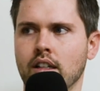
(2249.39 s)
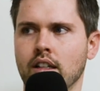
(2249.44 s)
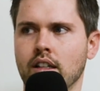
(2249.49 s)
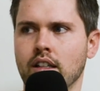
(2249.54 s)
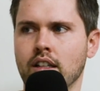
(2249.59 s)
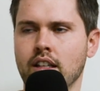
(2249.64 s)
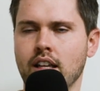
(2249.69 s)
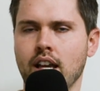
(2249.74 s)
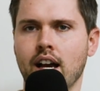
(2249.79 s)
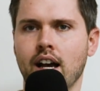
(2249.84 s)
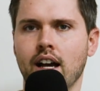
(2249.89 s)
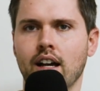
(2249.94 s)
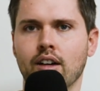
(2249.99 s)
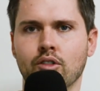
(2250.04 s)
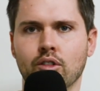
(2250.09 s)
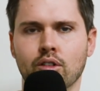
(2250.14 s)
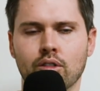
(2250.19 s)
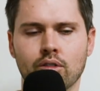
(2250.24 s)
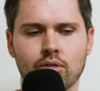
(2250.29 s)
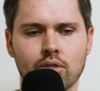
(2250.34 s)
Yeah,
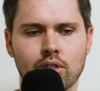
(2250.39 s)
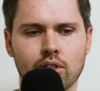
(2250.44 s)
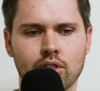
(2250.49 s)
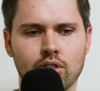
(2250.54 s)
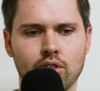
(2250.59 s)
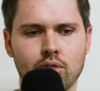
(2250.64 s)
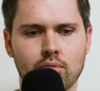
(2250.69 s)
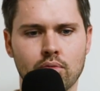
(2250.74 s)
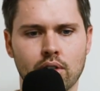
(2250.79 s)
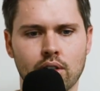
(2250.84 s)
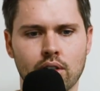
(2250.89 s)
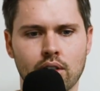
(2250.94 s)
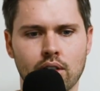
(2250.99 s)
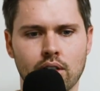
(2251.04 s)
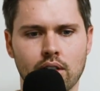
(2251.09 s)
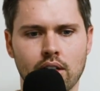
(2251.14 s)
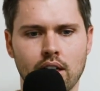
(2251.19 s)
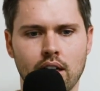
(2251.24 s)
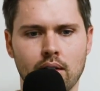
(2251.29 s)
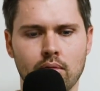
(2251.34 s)
we're we're
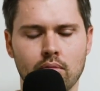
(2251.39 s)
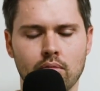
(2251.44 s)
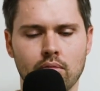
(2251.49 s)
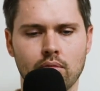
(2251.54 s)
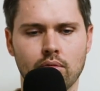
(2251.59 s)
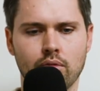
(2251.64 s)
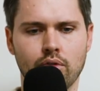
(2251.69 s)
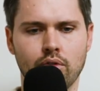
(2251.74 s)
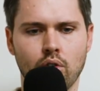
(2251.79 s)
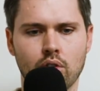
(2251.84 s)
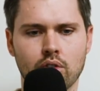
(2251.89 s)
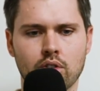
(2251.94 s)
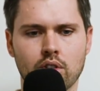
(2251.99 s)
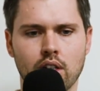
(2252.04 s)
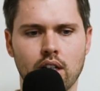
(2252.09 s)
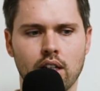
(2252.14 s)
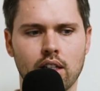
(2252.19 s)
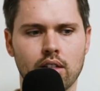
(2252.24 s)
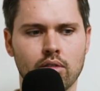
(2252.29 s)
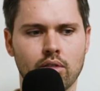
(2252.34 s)
super um,
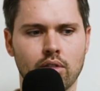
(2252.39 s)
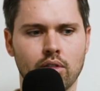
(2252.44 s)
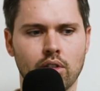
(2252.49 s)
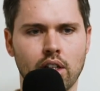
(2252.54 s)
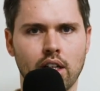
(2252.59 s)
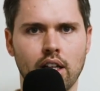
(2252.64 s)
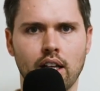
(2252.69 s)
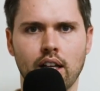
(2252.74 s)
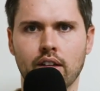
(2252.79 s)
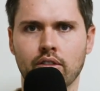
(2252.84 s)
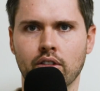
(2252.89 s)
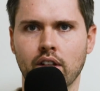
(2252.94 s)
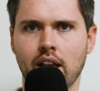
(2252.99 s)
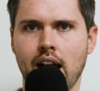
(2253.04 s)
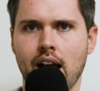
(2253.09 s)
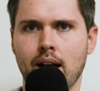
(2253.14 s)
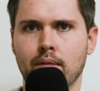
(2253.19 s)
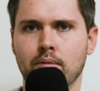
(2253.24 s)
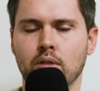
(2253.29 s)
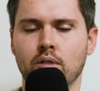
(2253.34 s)
fortunate and really really
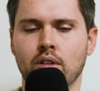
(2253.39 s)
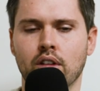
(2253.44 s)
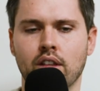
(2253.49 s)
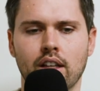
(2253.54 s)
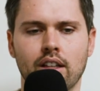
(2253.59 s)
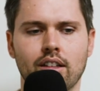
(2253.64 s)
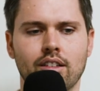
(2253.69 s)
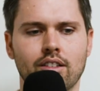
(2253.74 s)
happy with it.